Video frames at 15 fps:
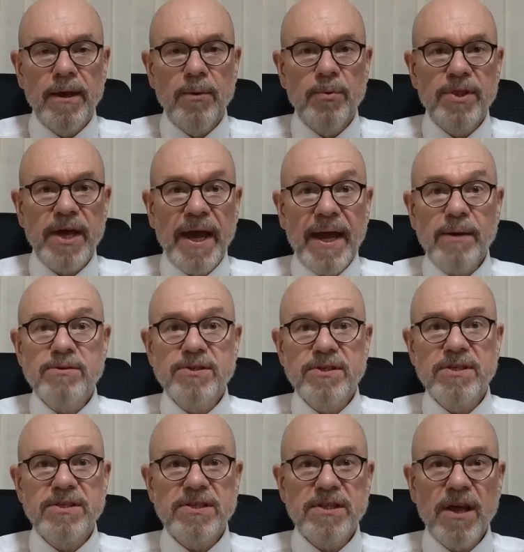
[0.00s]
With a house,
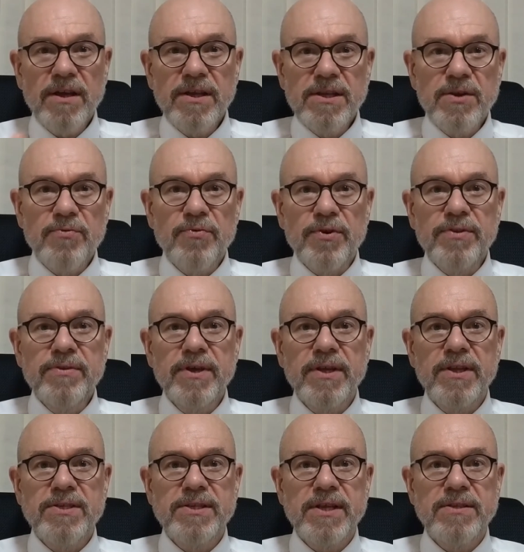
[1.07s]
it's slightly different in
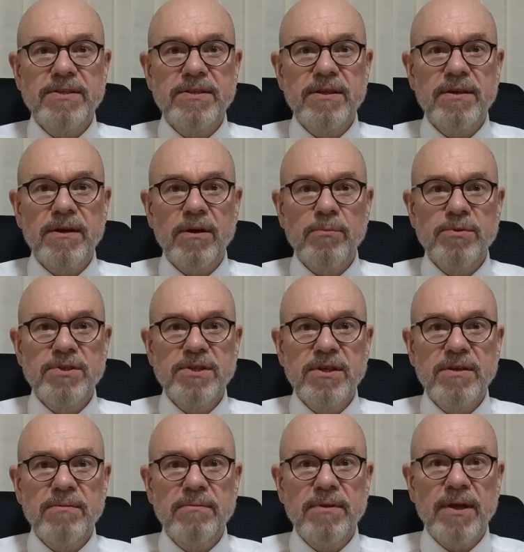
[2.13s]
the sense that
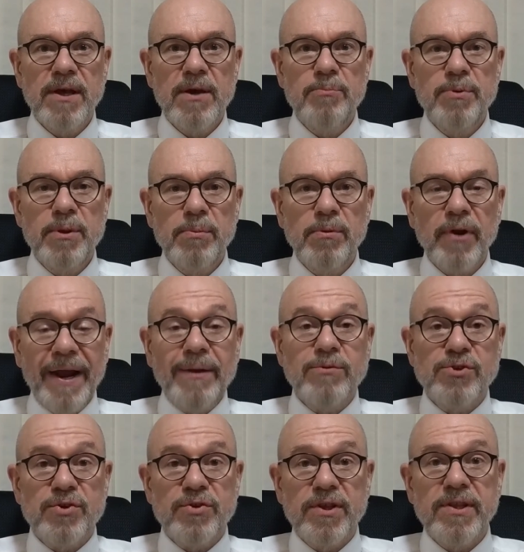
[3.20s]
obviously people are
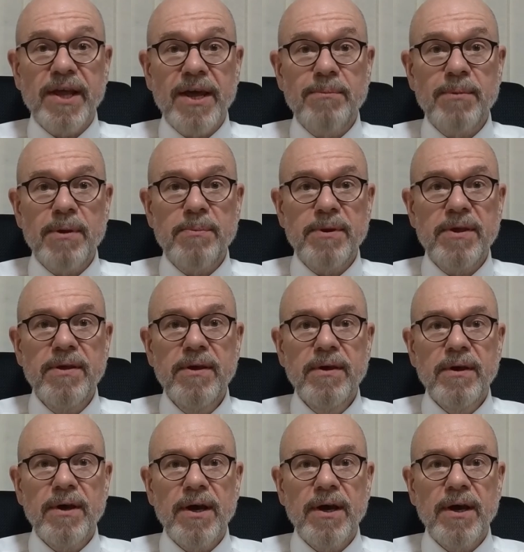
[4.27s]
out during the day maybe.